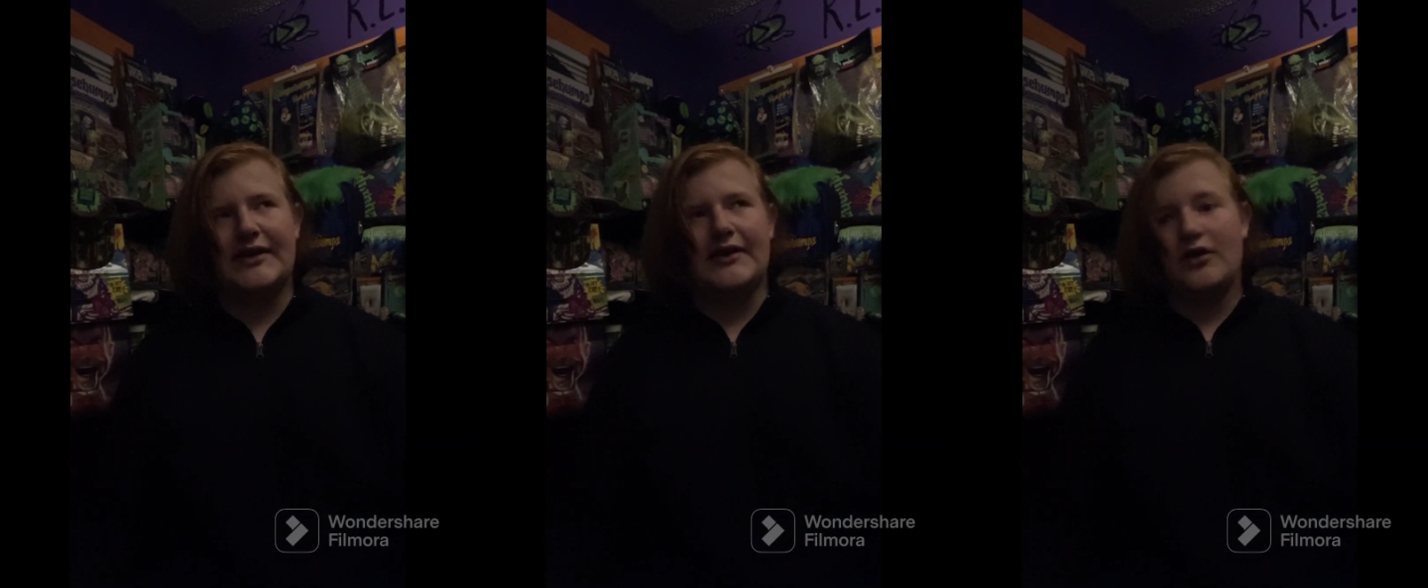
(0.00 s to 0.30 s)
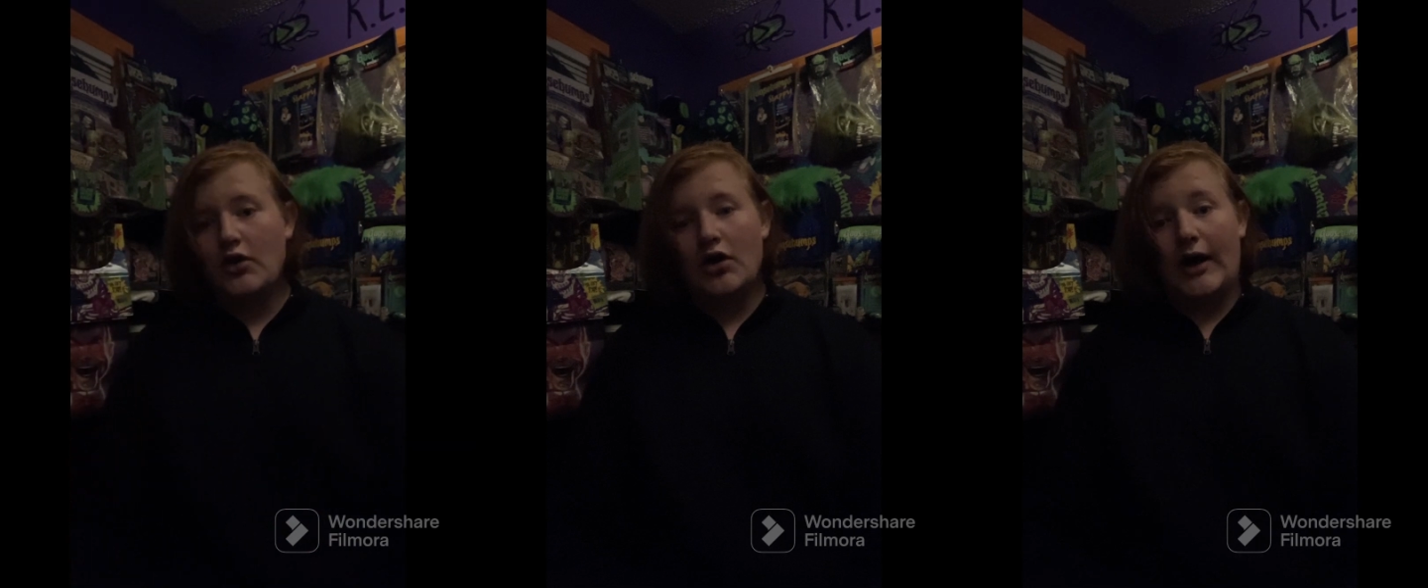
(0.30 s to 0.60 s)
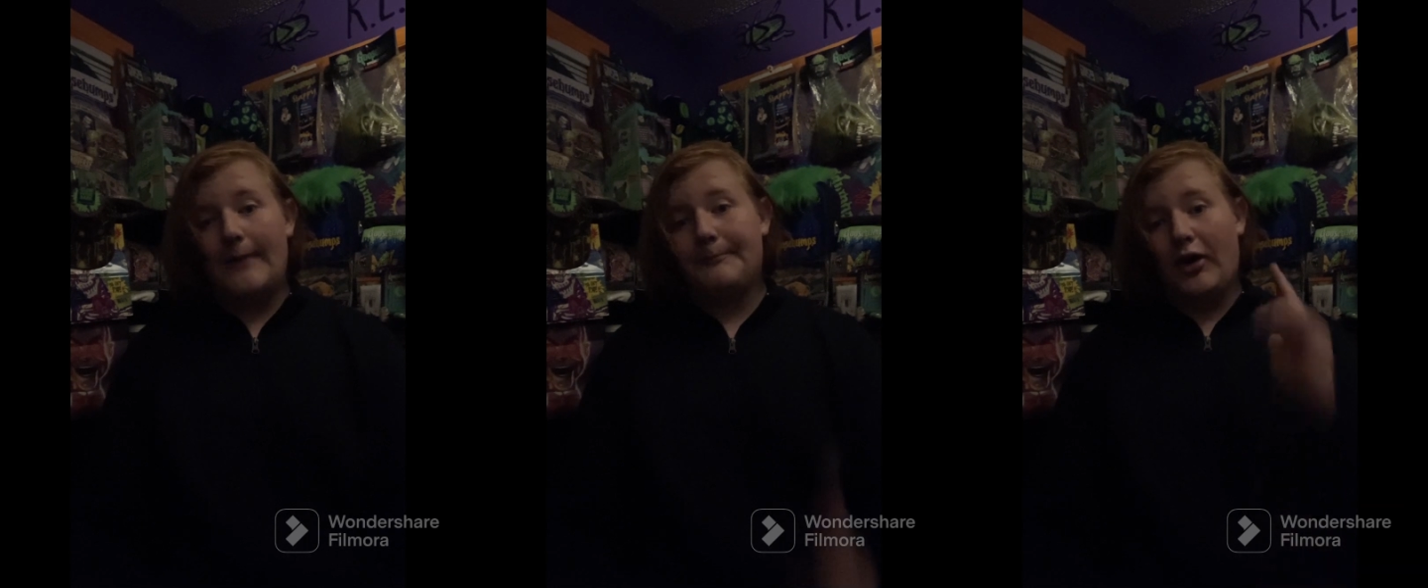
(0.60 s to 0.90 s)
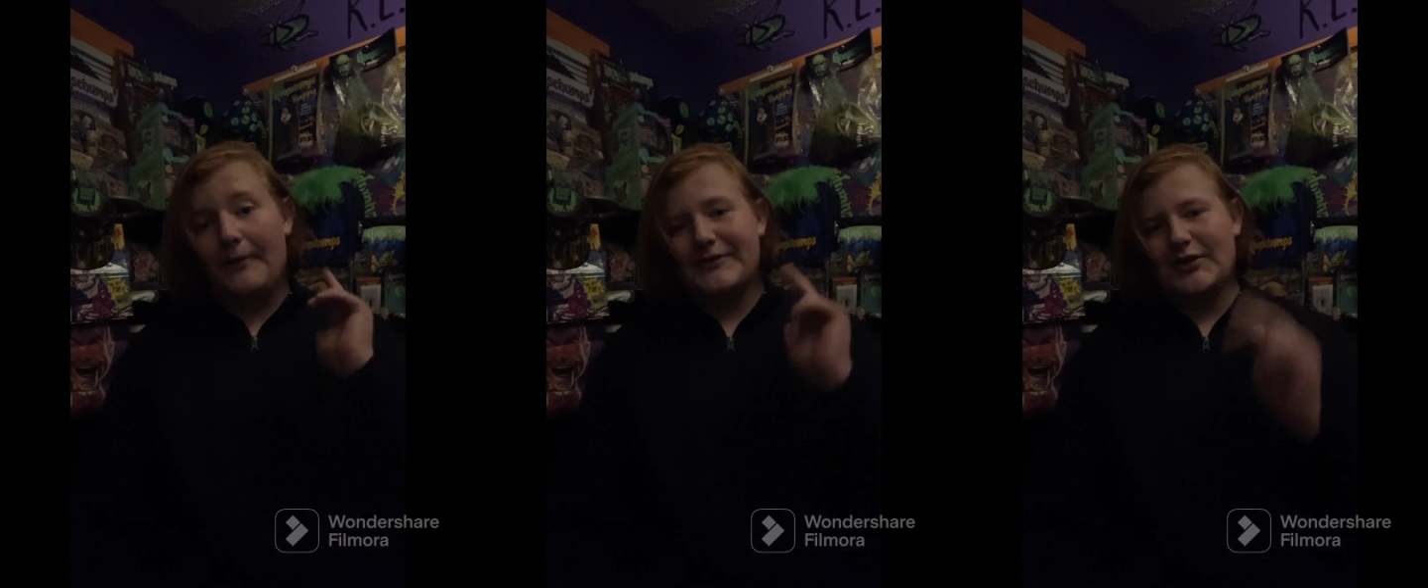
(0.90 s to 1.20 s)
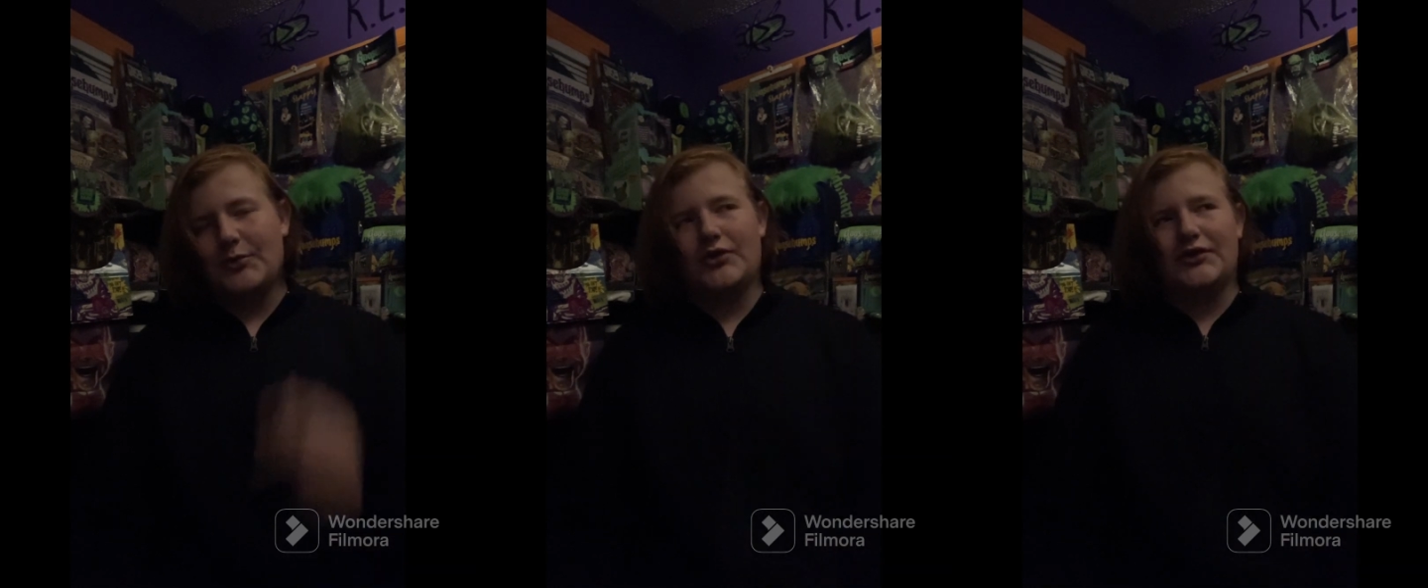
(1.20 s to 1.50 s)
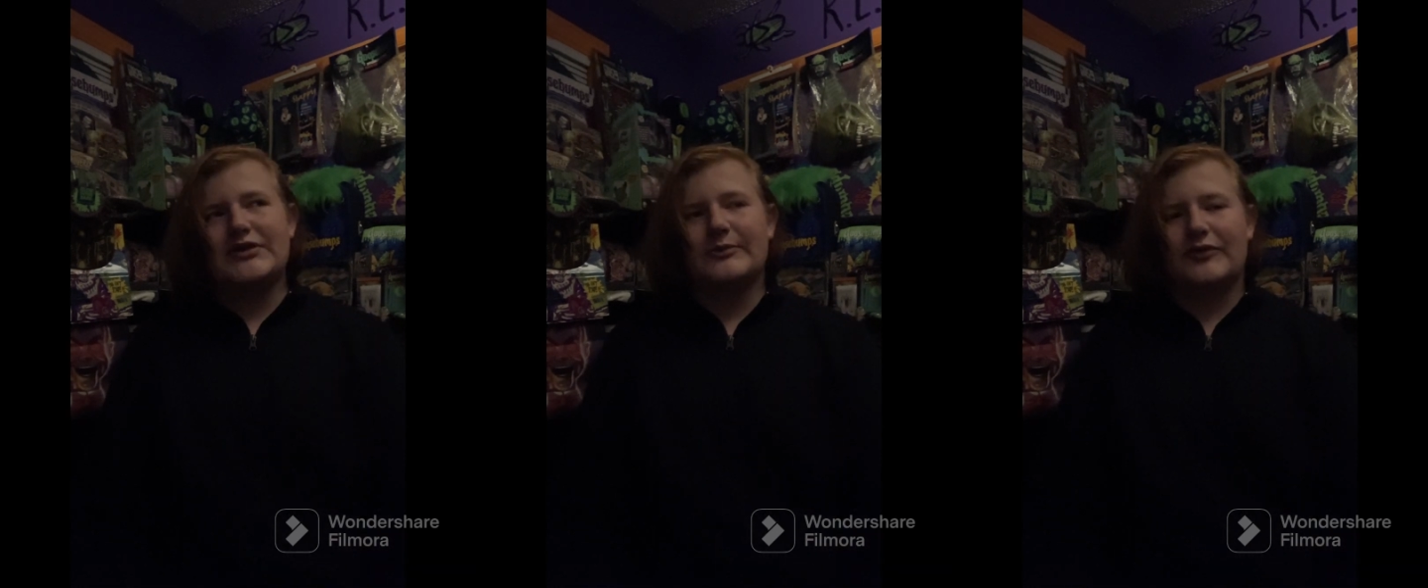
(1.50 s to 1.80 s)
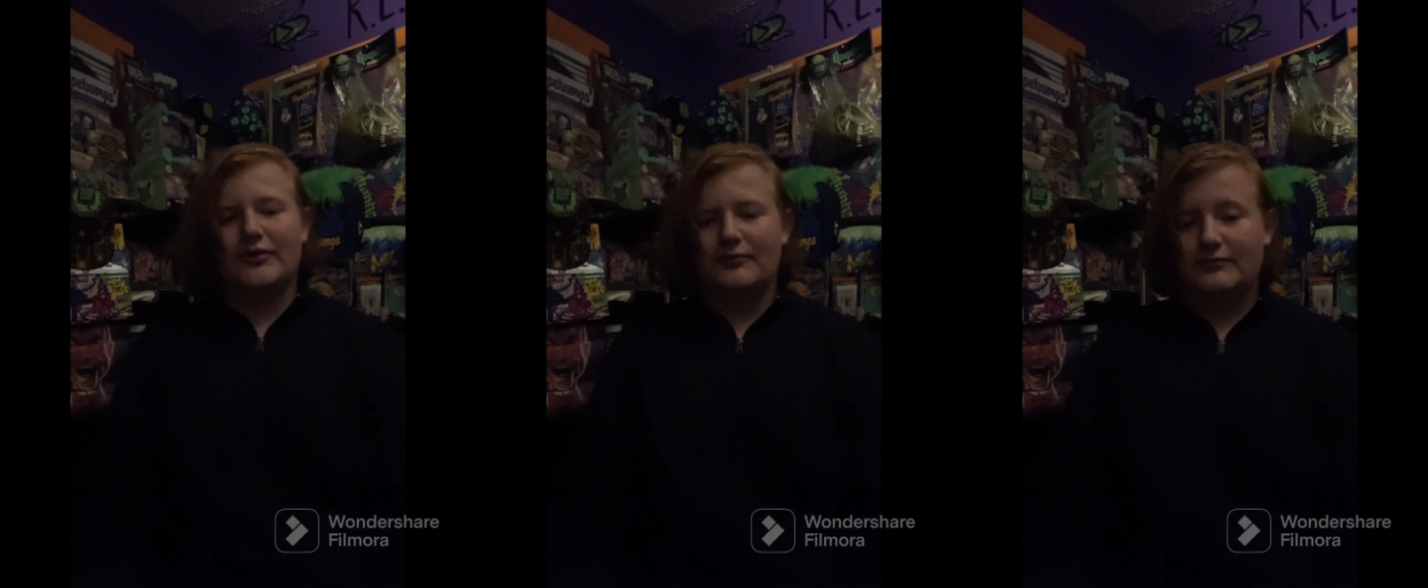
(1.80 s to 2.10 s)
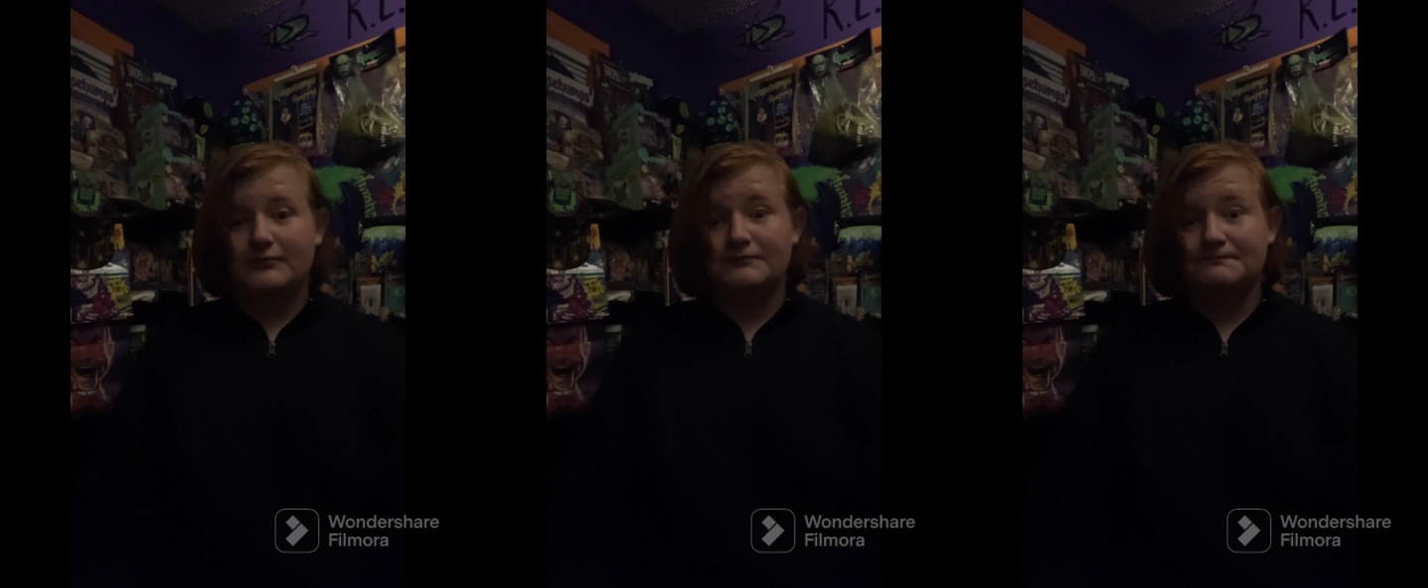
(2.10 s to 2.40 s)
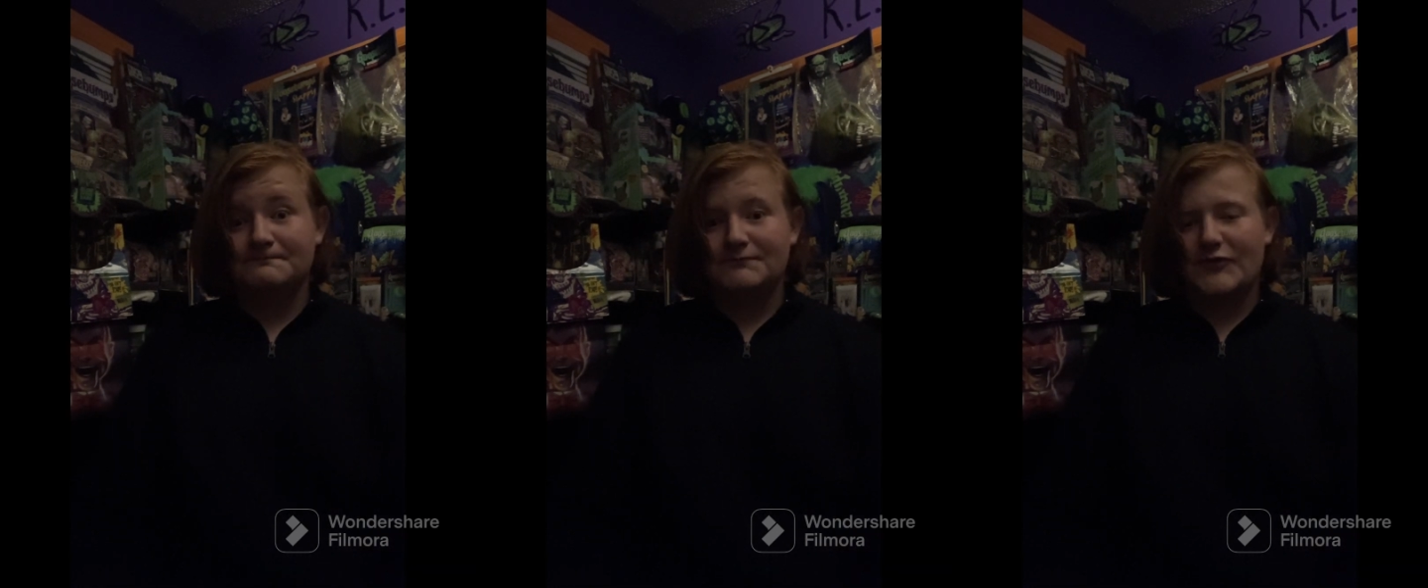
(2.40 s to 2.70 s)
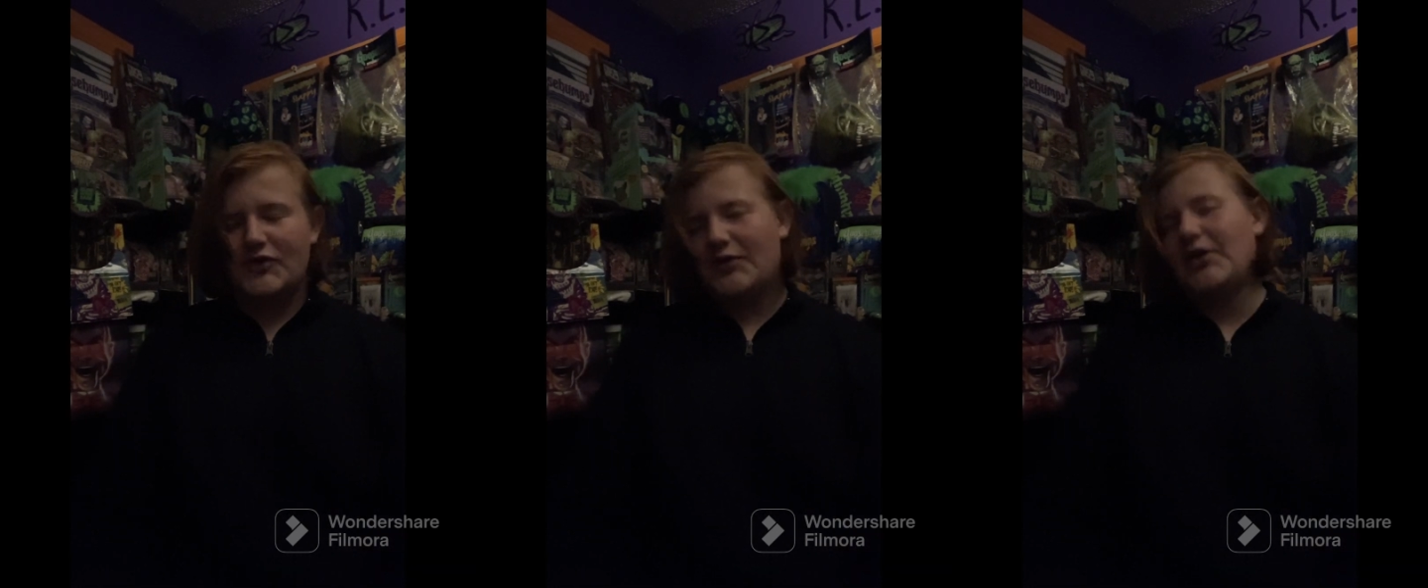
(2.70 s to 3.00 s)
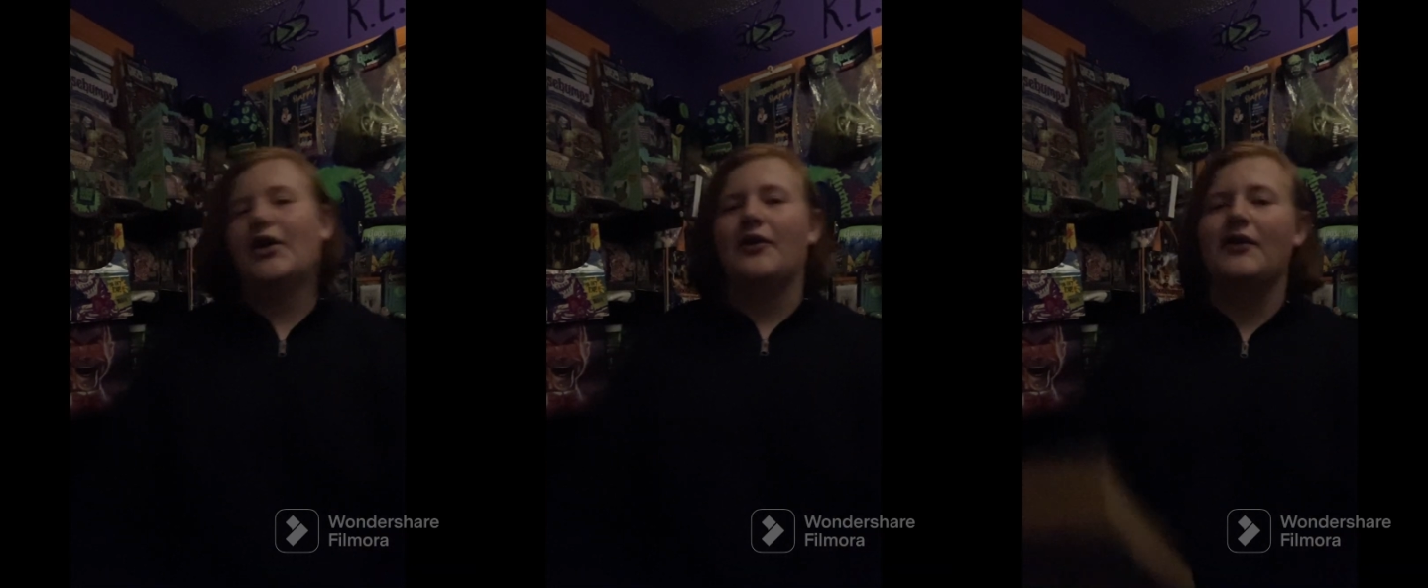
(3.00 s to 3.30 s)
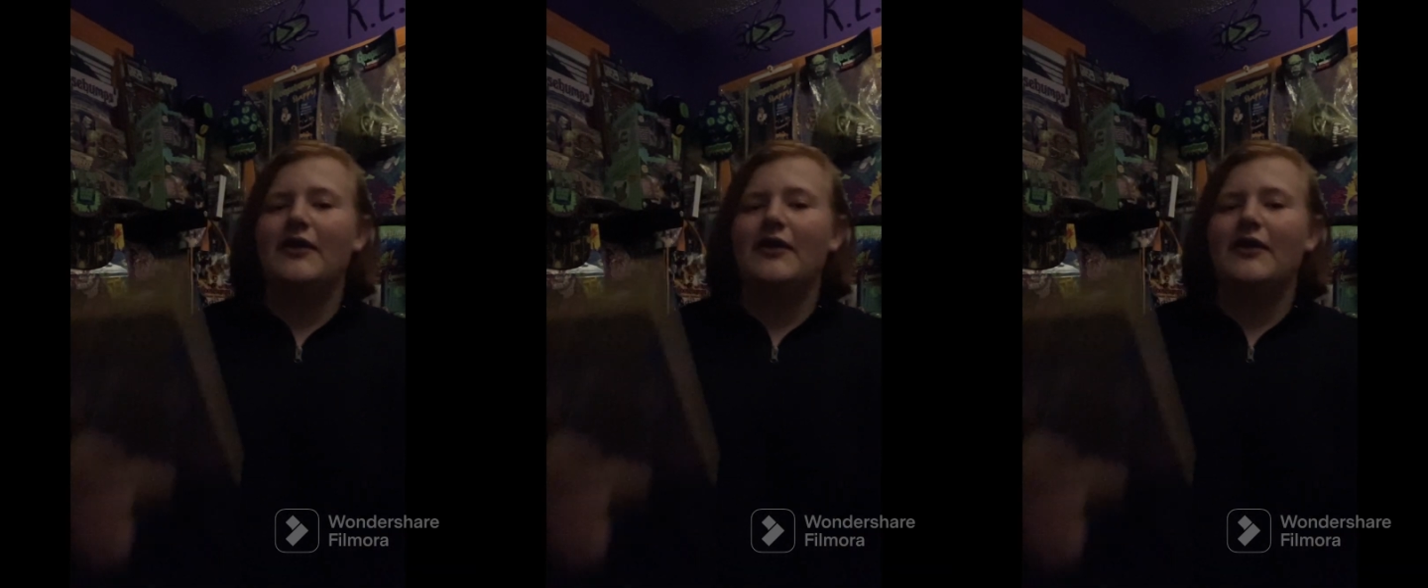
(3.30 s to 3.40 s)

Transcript: like I bop someone or something. You know, you know.